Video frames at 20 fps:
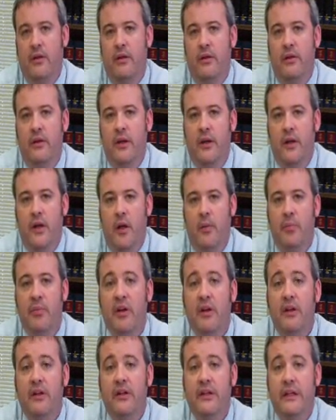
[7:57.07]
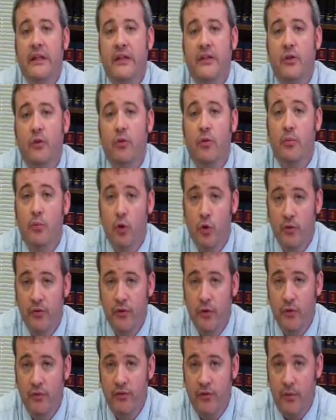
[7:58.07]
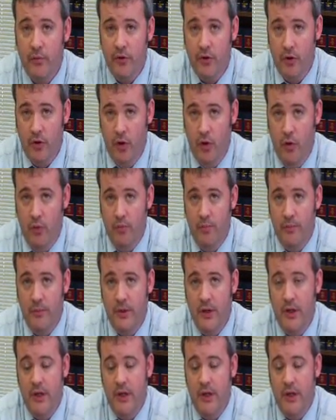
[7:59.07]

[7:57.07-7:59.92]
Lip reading: the ability to remove you from your home.